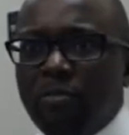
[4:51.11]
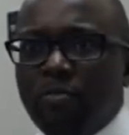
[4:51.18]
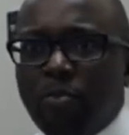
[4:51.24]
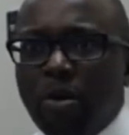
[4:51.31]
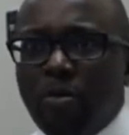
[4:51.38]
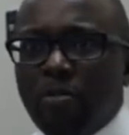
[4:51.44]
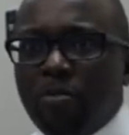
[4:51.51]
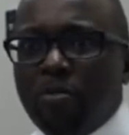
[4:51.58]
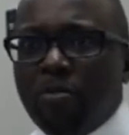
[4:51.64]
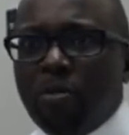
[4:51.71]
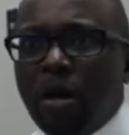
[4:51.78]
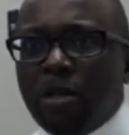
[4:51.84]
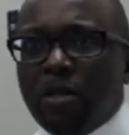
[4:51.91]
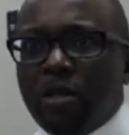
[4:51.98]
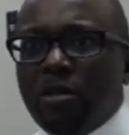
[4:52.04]
Boom.
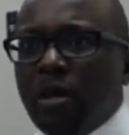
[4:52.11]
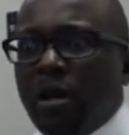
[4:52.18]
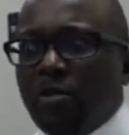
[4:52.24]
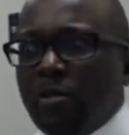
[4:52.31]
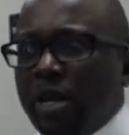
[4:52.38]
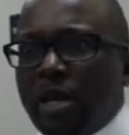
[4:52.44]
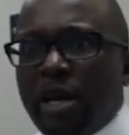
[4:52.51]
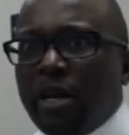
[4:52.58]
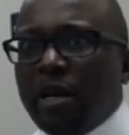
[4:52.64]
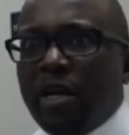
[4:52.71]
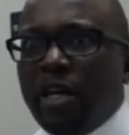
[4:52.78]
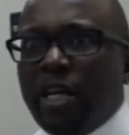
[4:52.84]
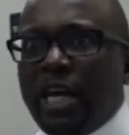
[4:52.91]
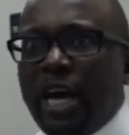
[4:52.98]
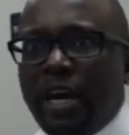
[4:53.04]
I say, I rather not
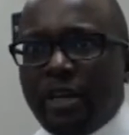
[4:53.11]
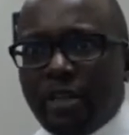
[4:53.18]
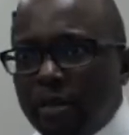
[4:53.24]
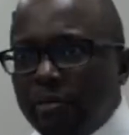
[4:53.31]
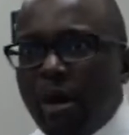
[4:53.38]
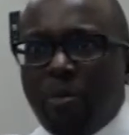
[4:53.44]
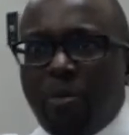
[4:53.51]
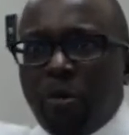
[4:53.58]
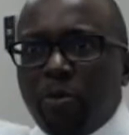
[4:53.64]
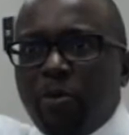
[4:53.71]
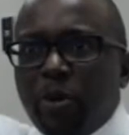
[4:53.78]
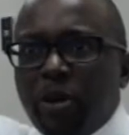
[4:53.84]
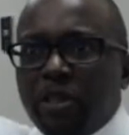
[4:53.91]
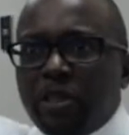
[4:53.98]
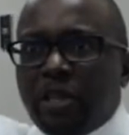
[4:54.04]
get gas. I'm going to
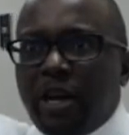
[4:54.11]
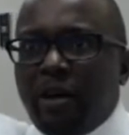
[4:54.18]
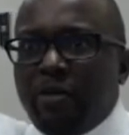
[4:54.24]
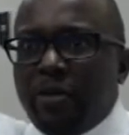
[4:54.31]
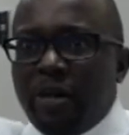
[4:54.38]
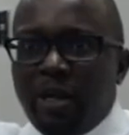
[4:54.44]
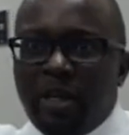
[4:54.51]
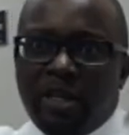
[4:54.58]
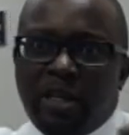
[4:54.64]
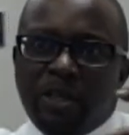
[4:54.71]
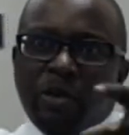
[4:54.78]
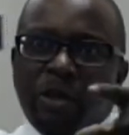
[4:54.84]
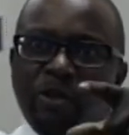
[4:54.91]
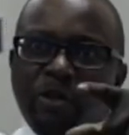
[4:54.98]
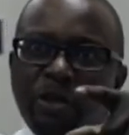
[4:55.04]
put it in salary. This is
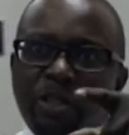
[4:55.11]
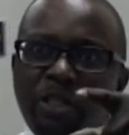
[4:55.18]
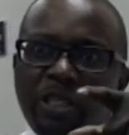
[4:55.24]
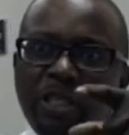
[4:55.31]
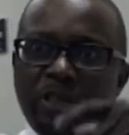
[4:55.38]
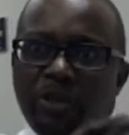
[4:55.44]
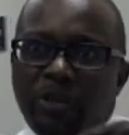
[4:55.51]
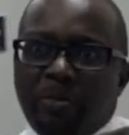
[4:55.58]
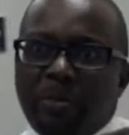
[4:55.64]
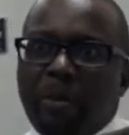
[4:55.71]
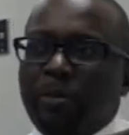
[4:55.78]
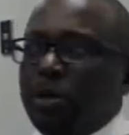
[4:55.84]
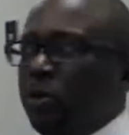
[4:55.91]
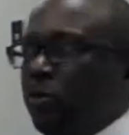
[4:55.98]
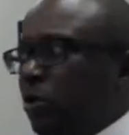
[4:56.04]
why you go to GSC under my
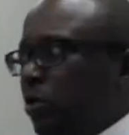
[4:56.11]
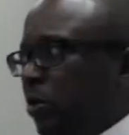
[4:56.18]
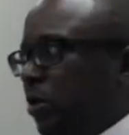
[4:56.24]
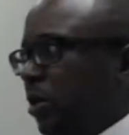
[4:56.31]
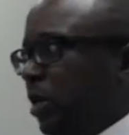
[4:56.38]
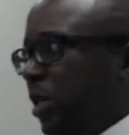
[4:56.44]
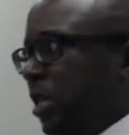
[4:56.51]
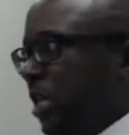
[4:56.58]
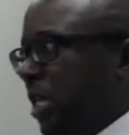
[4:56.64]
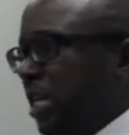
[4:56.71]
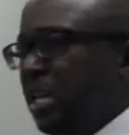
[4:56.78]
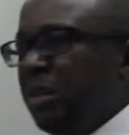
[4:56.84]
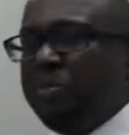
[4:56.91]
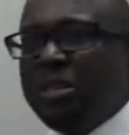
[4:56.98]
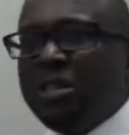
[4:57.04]
administration,
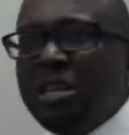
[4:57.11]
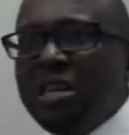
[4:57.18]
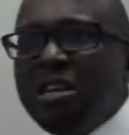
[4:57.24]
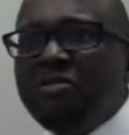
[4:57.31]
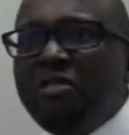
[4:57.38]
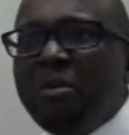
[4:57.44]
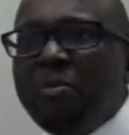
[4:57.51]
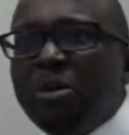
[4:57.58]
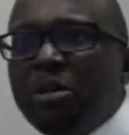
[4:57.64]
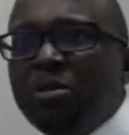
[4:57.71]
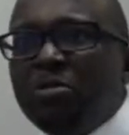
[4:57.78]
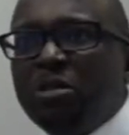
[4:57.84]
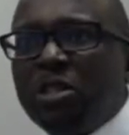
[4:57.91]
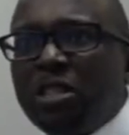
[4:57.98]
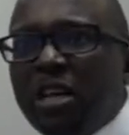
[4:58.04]
80%,
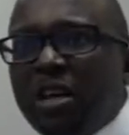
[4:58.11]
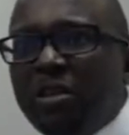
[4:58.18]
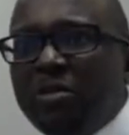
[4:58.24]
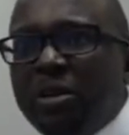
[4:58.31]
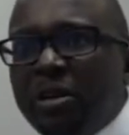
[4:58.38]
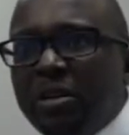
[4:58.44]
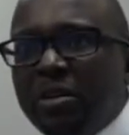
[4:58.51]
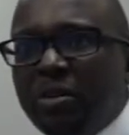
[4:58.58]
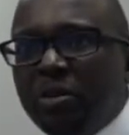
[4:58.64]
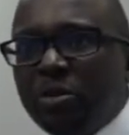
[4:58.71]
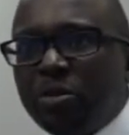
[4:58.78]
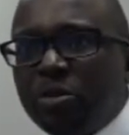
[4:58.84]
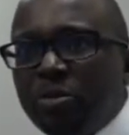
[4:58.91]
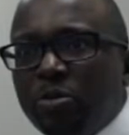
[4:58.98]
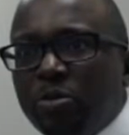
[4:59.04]
85% was salary
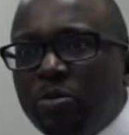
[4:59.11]
also.